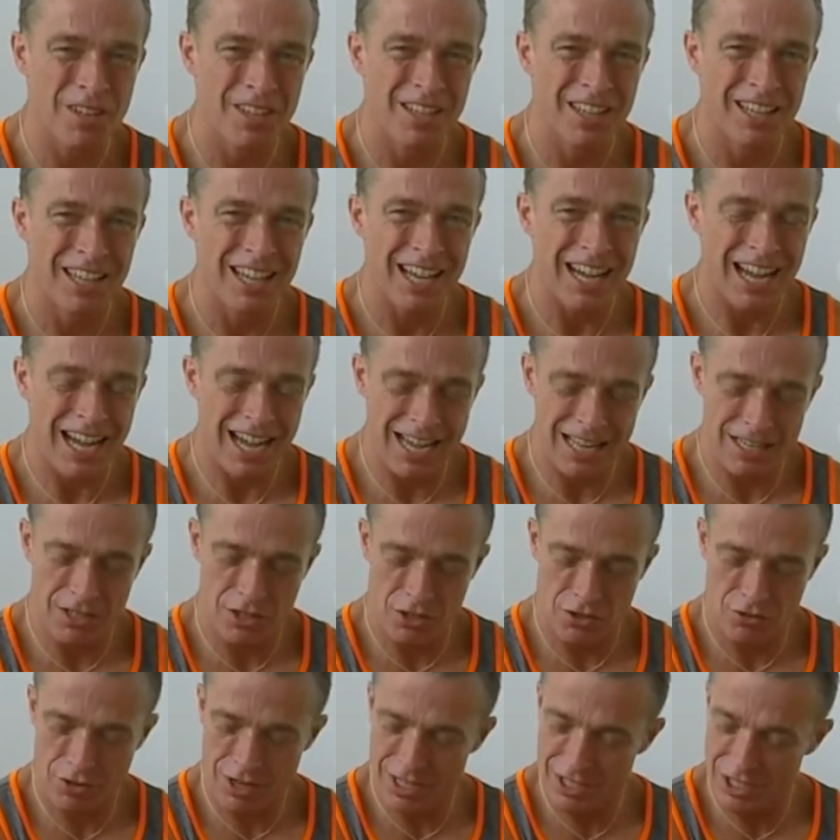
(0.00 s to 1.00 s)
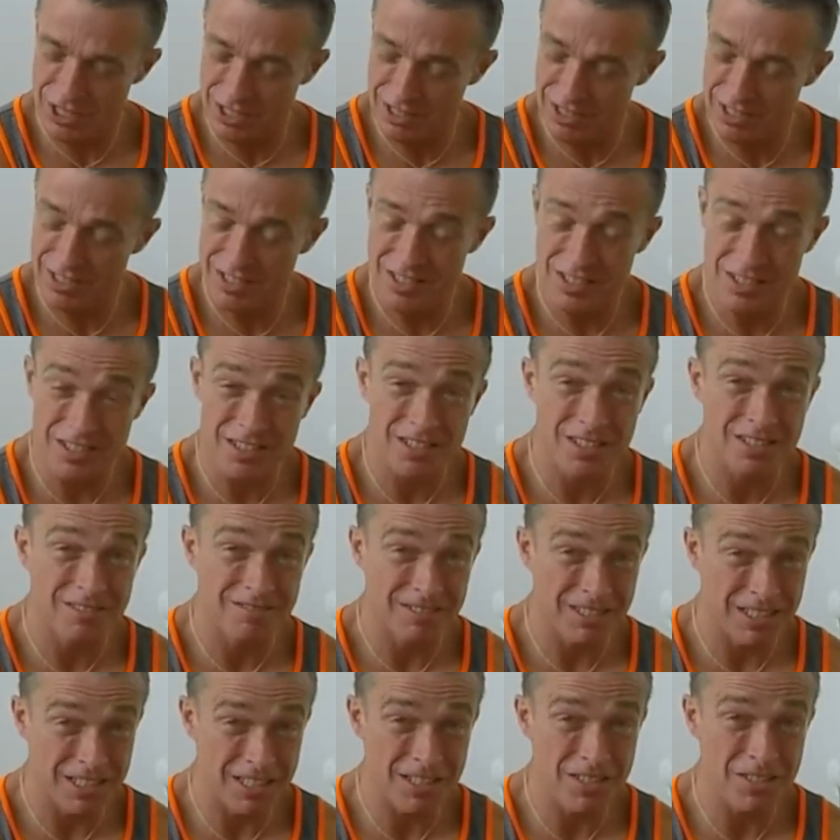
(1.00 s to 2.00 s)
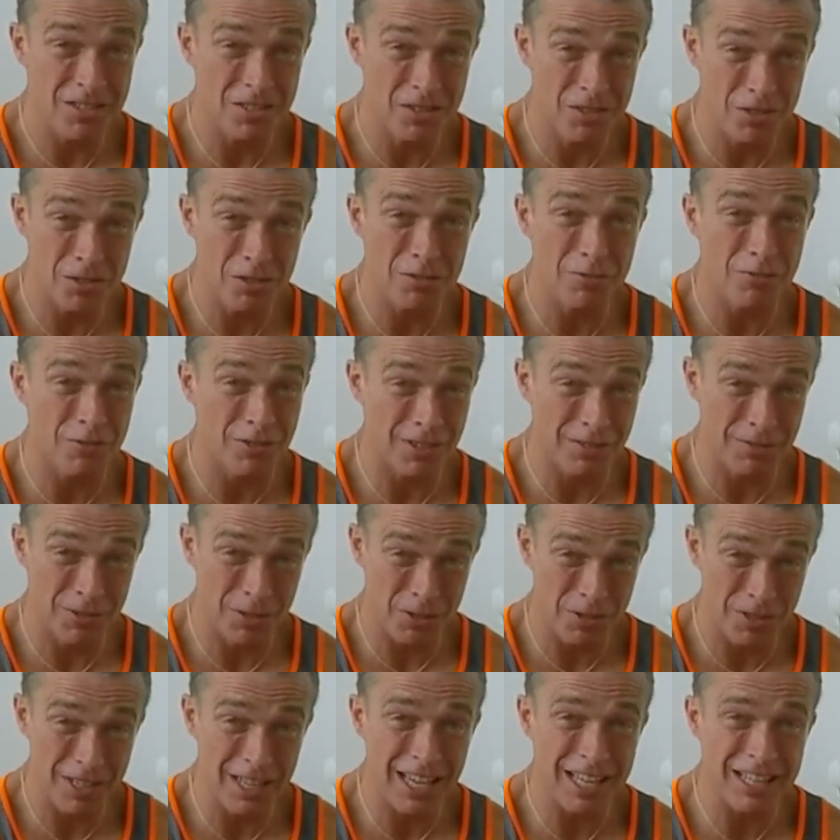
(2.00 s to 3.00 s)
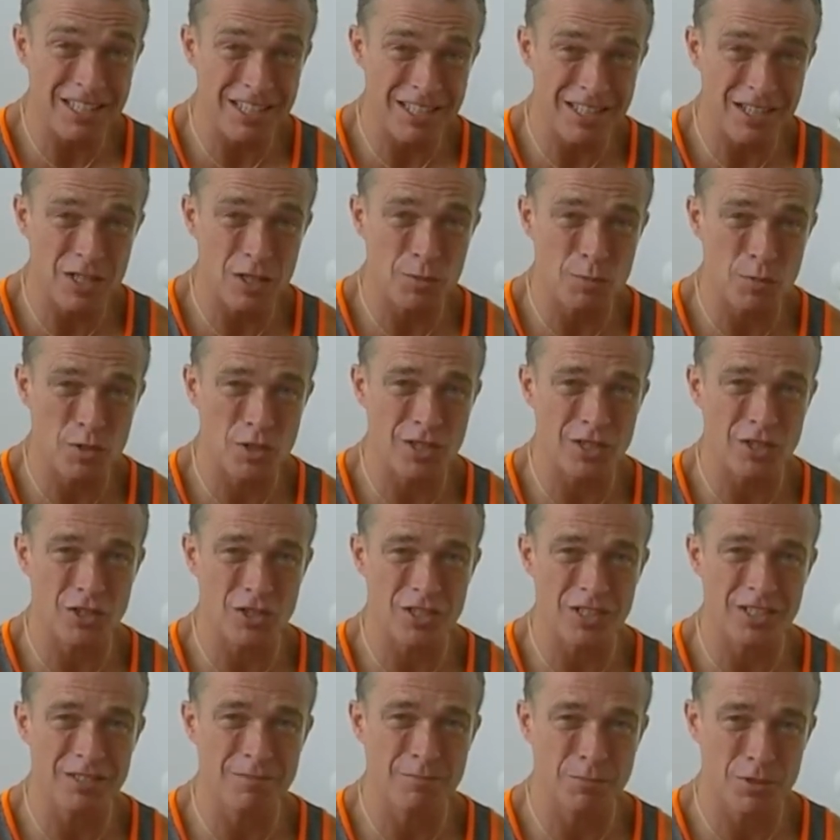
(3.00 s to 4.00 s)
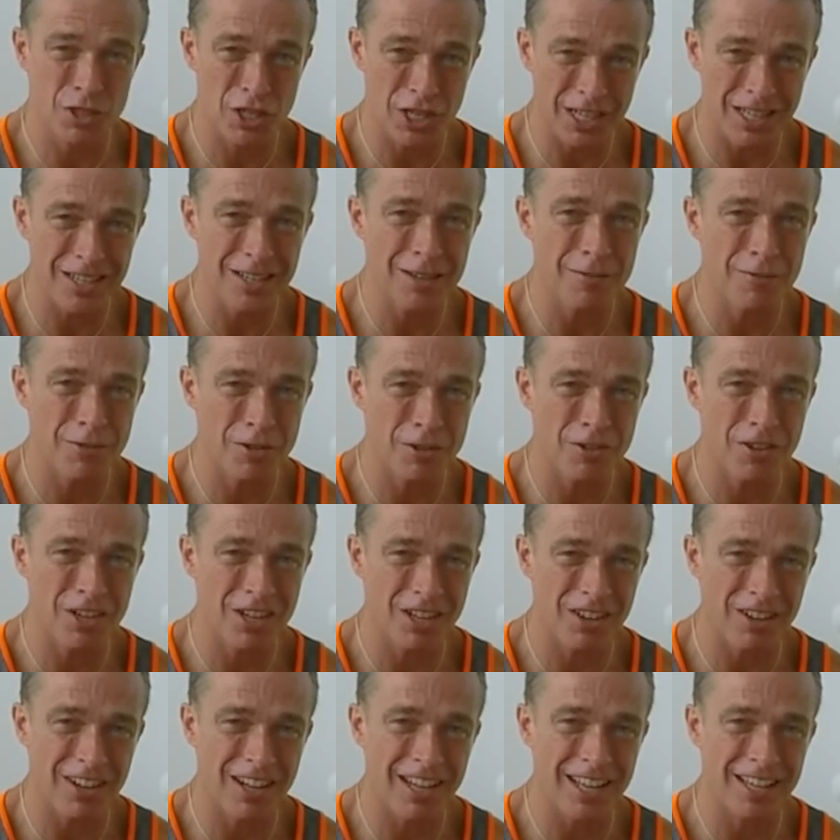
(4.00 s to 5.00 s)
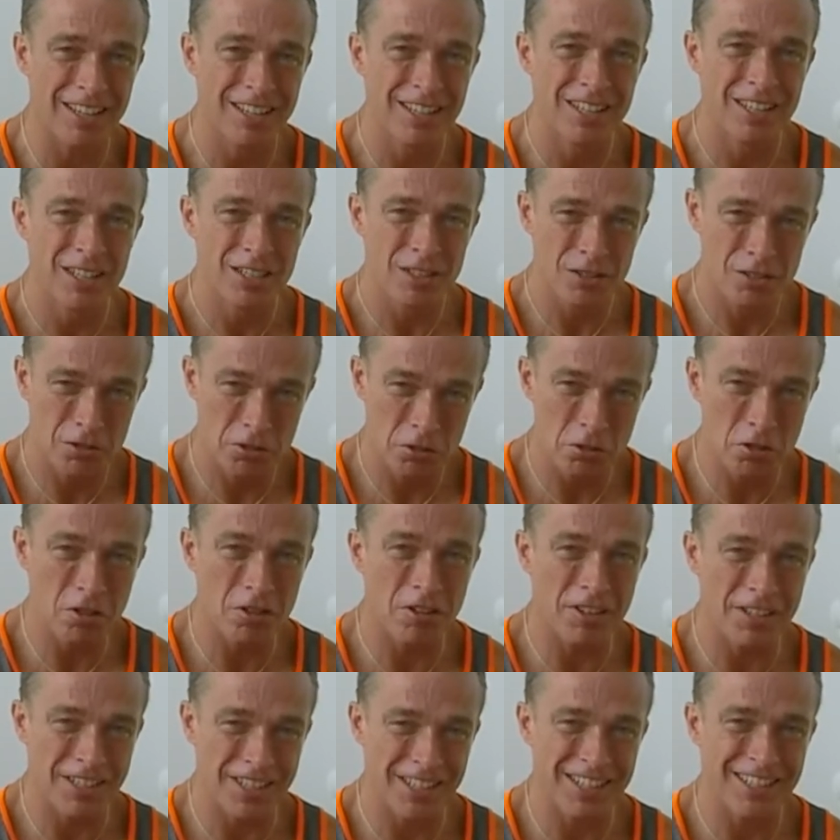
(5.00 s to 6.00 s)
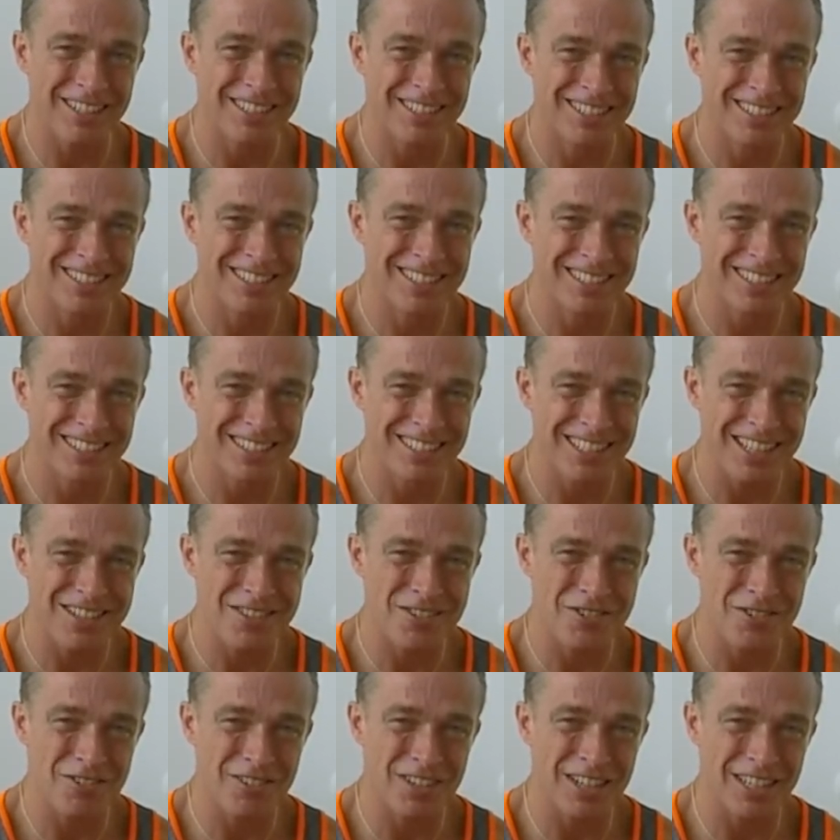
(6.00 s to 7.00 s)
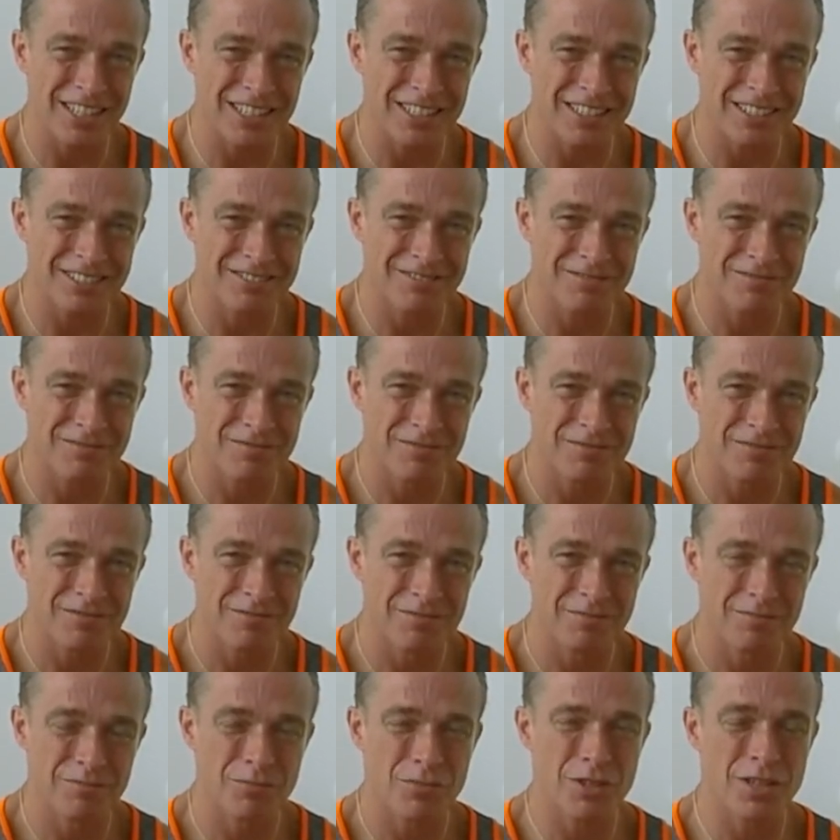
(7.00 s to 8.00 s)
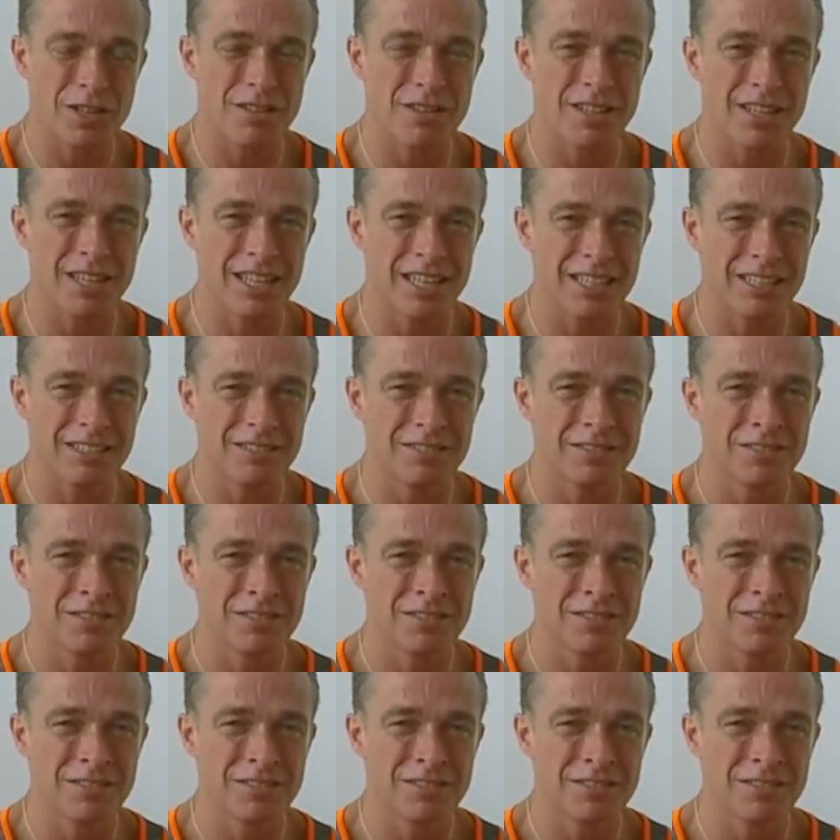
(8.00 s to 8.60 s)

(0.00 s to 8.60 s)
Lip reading: And stretching, this is good. If you can get to this position, particularly if you're a guy, good on you. That's great. Breathing in,